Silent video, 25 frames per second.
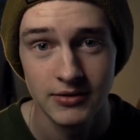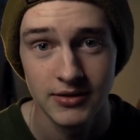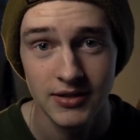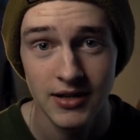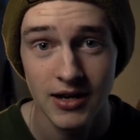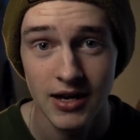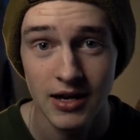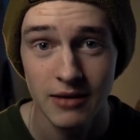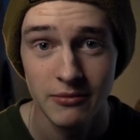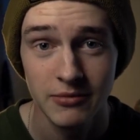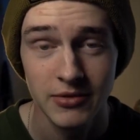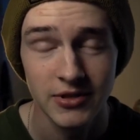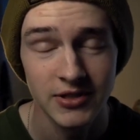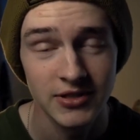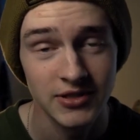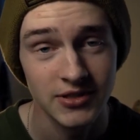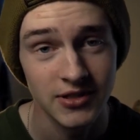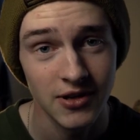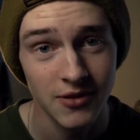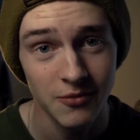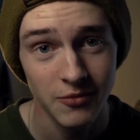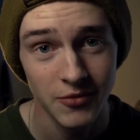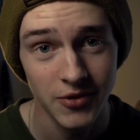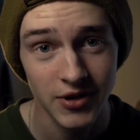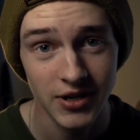Gotta be
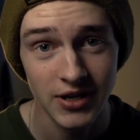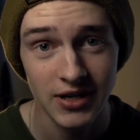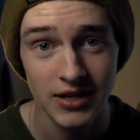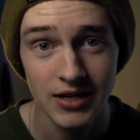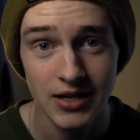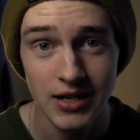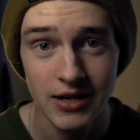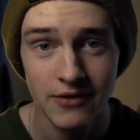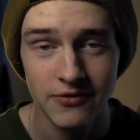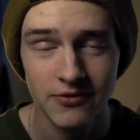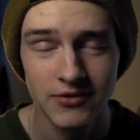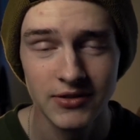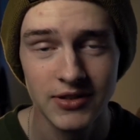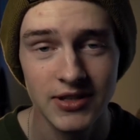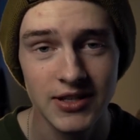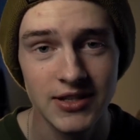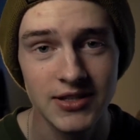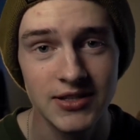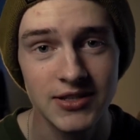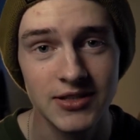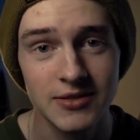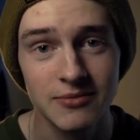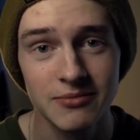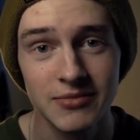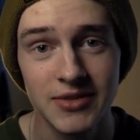somewhere left
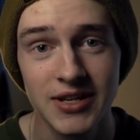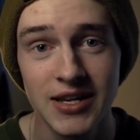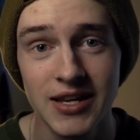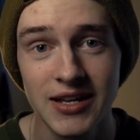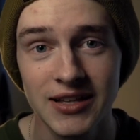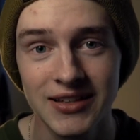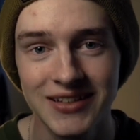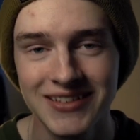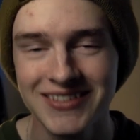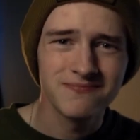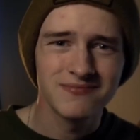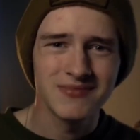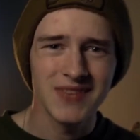needs some killing.